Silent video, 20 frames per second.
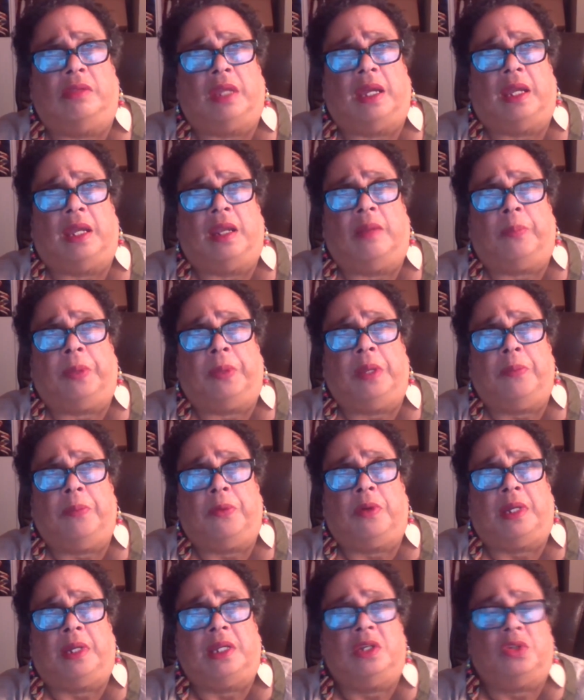that
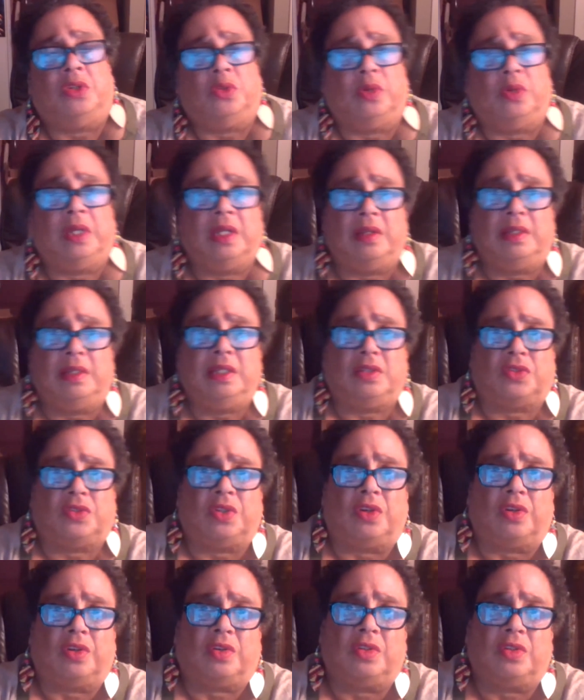people can do healing
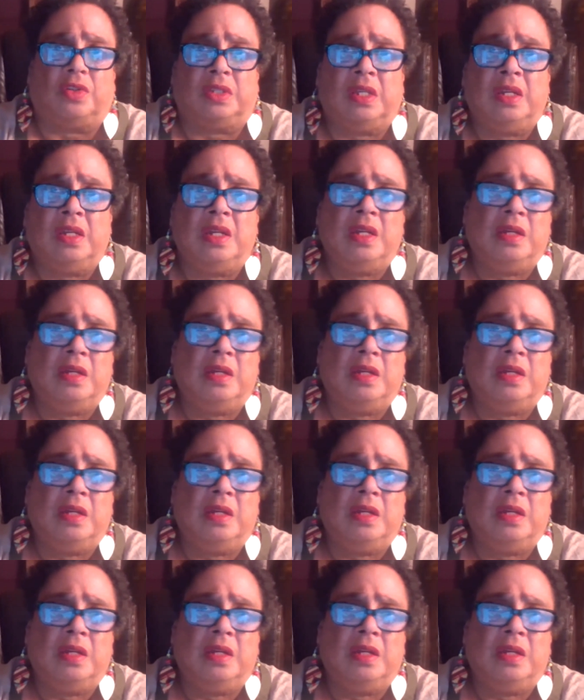circles,